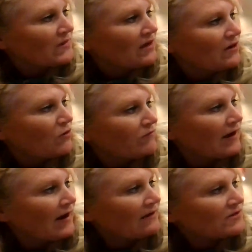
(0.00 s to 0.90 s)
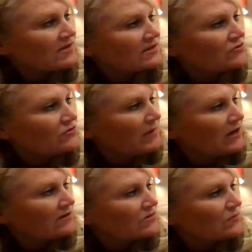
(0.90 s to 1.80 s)
And over half of Central
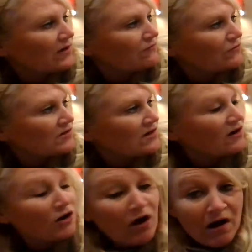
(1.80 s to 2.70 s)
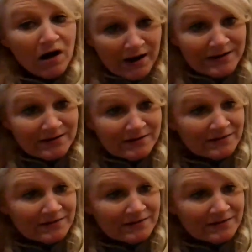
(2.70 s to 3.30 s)
America's rainforests are gone.